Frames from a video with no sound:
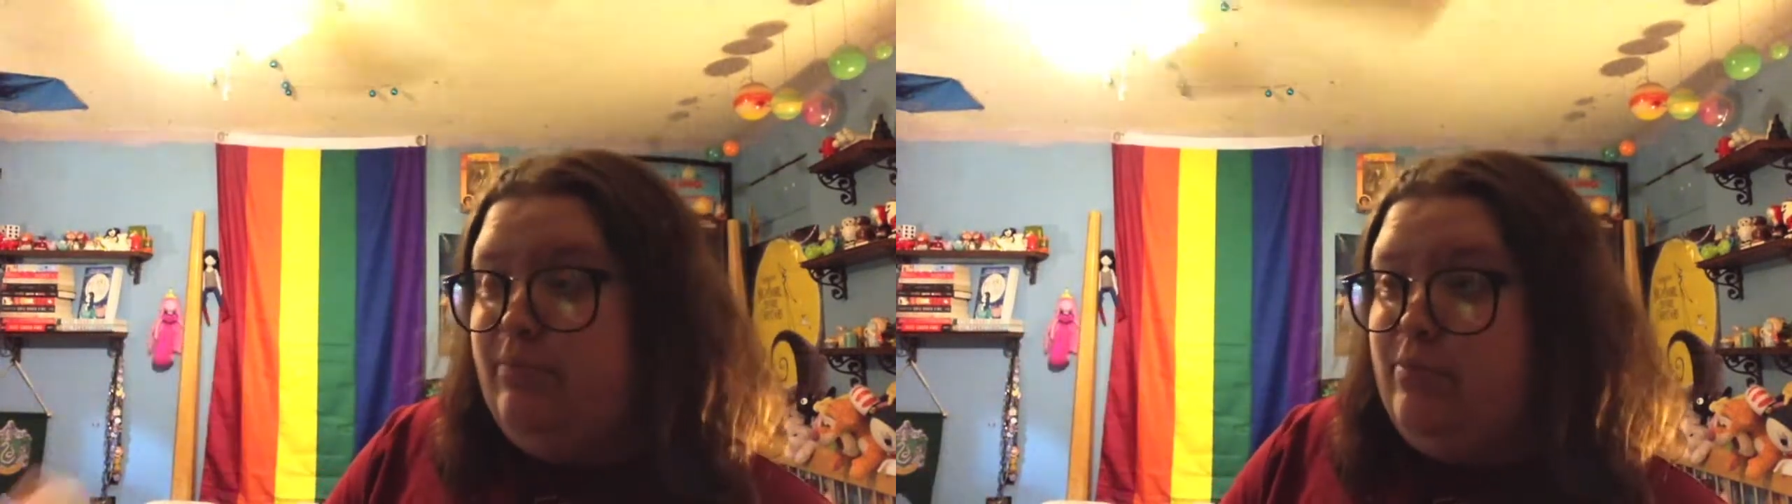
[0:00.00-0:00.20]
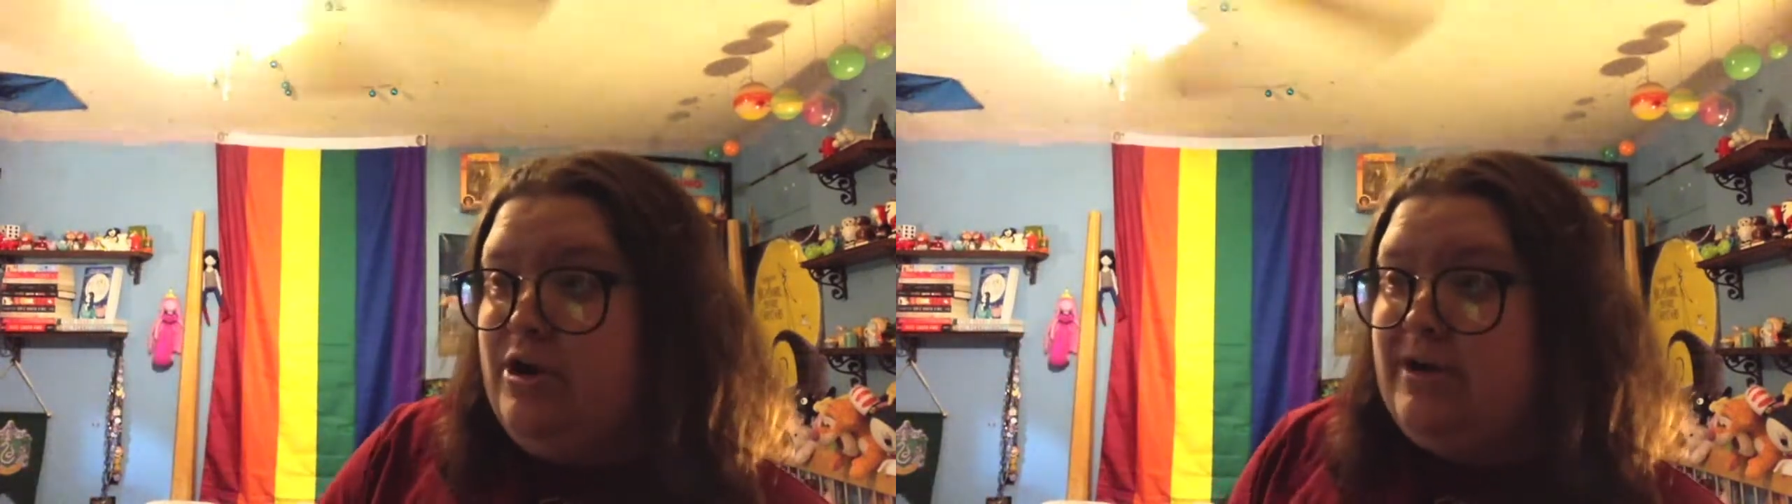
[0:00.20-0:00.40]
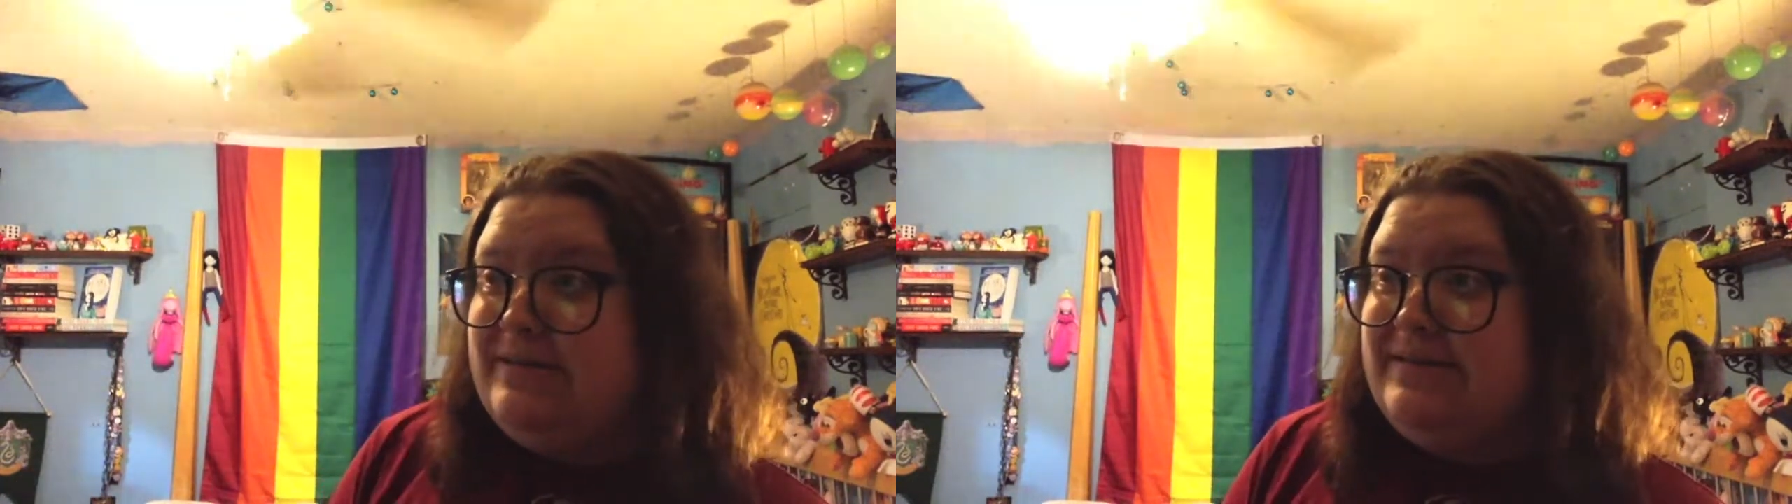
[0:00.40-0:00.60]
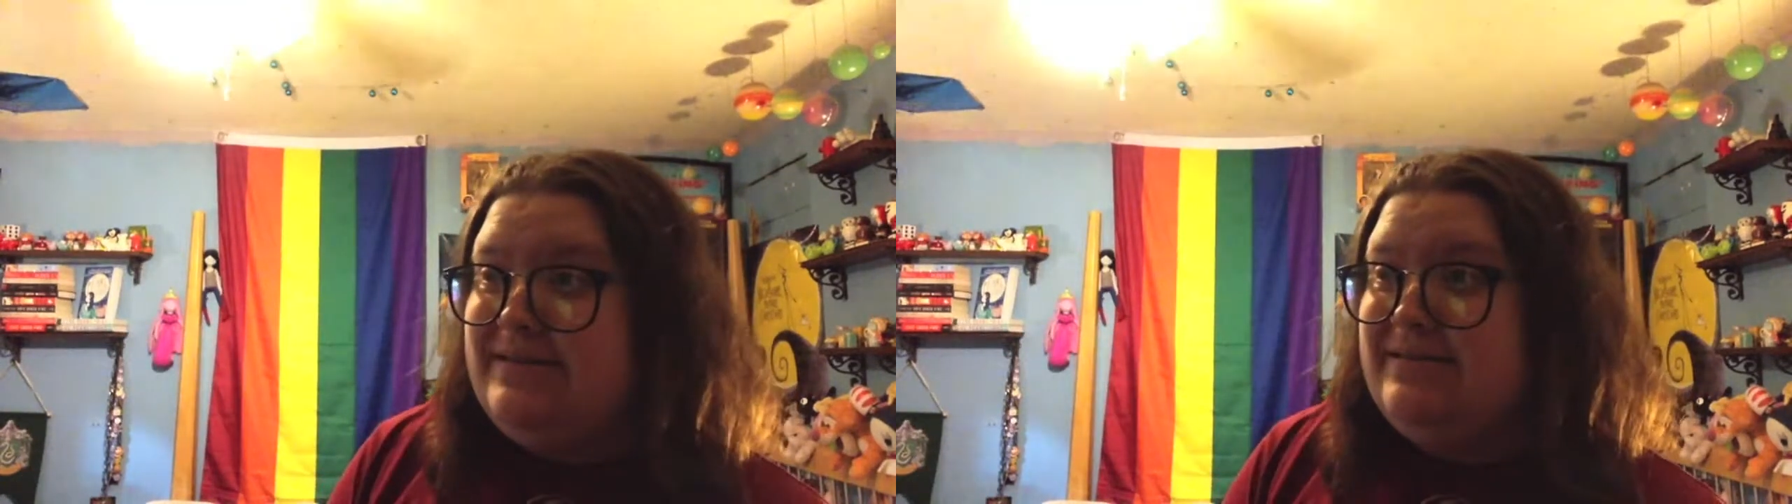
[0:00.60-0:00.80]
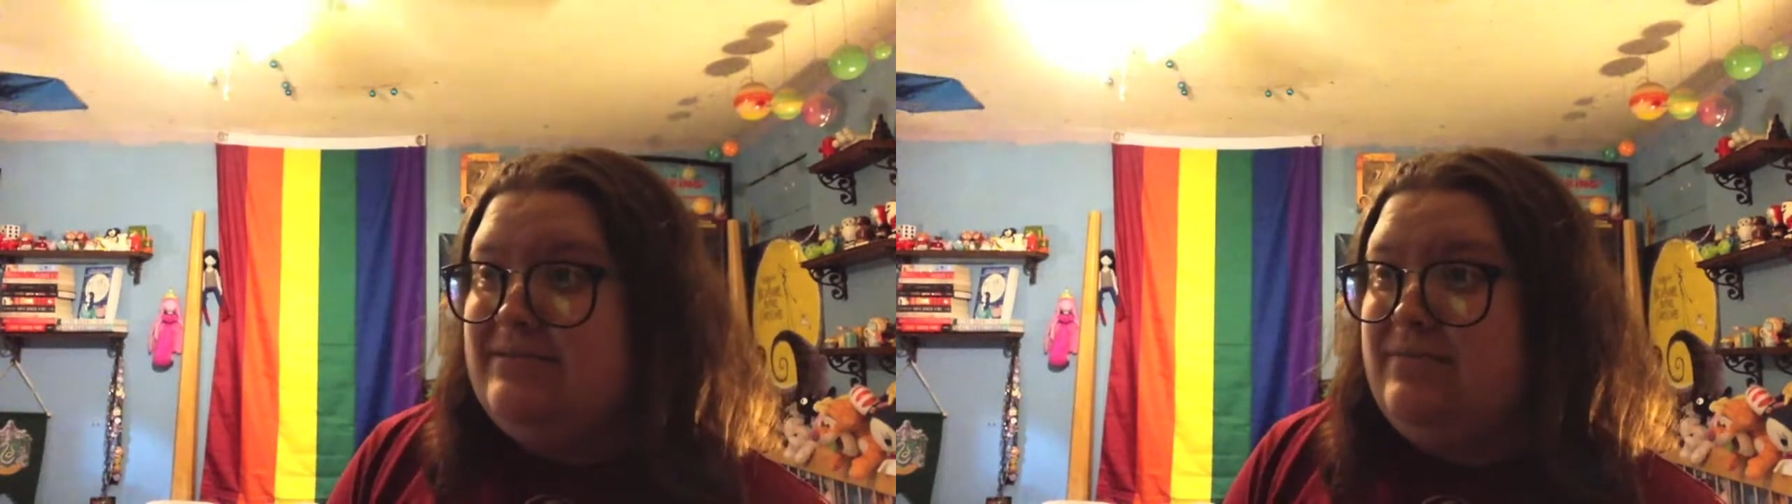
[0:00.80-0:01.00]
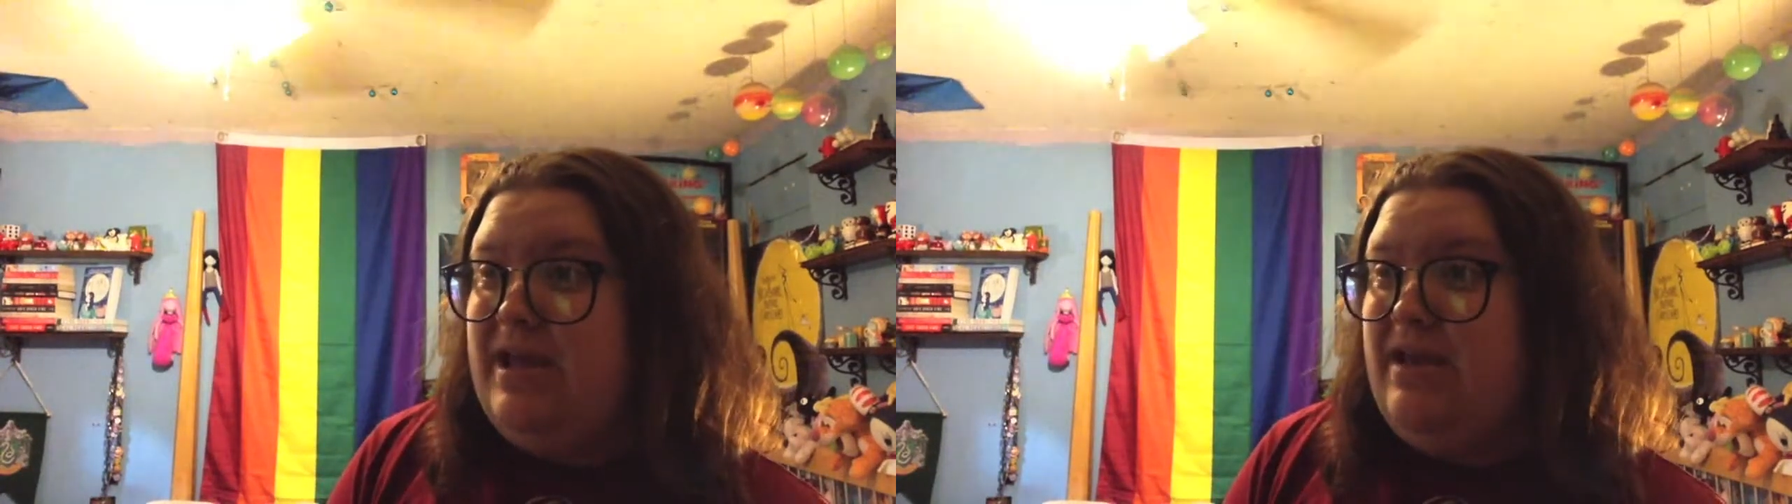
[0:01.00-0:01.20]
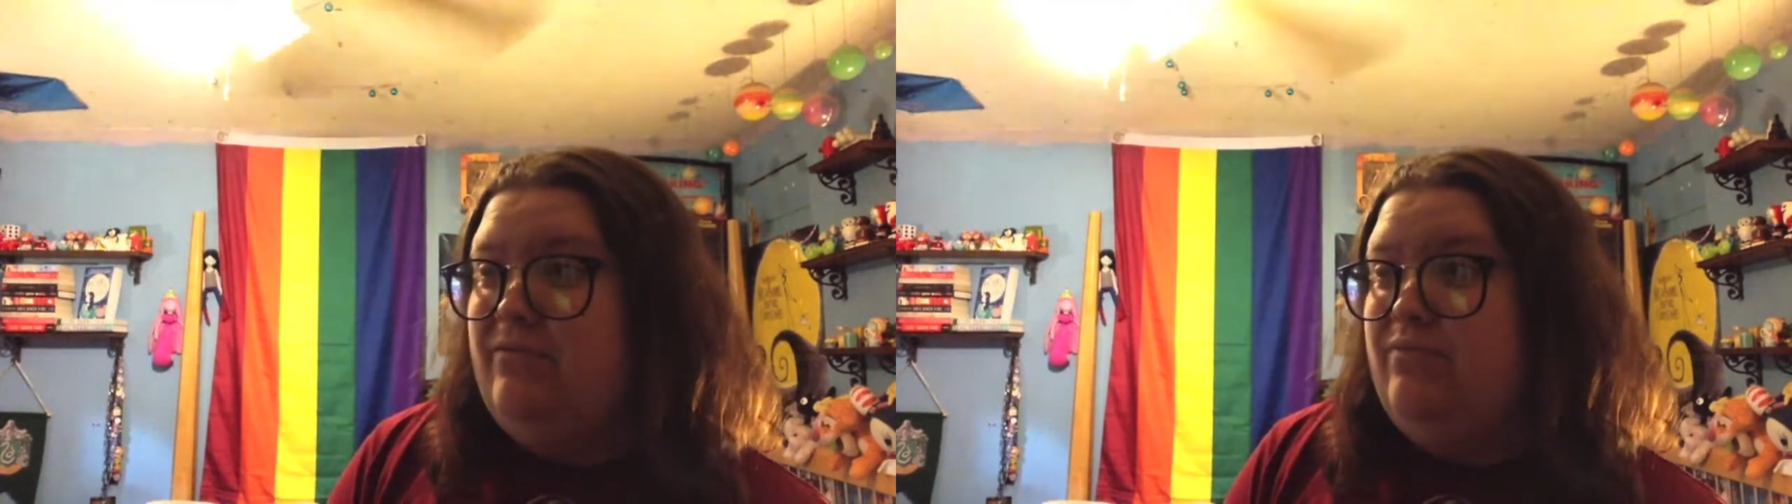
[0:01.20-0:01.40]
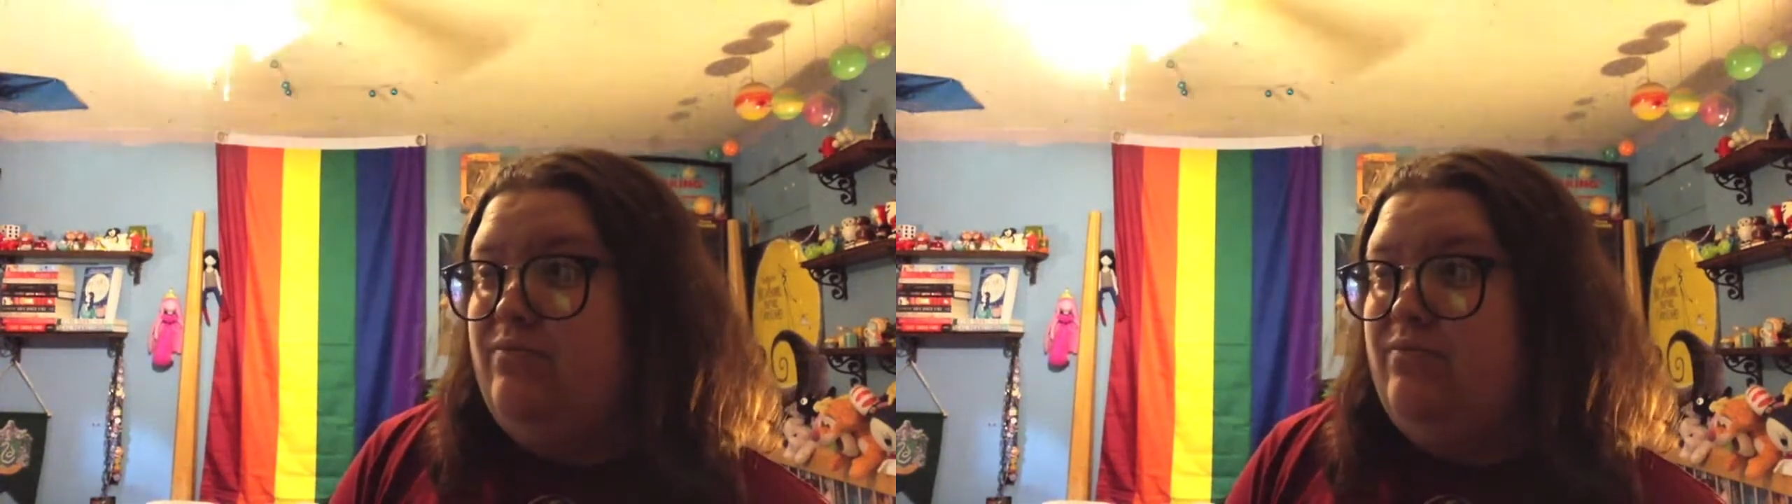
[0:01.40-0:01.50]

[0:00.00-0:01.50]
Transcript: books, like,